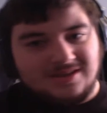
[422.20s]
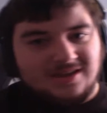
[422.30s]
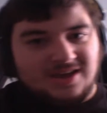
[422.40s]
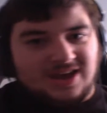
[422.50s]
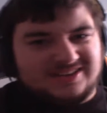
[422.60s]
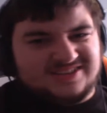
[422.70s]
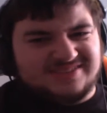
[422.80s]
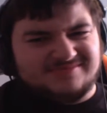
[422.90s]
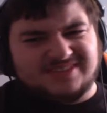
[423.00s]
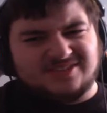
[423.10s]
I
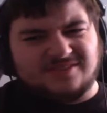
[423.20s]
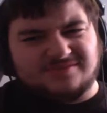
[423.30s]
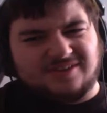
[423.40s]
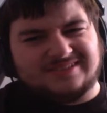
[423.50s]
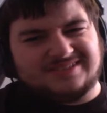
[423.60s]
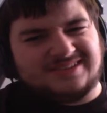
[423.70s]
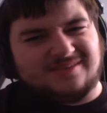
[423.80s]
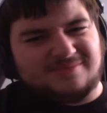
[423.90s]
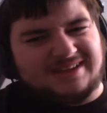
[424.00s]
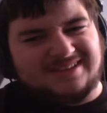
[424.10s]
generally don't find so
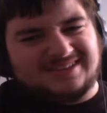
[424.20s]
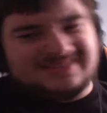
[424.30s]
many things in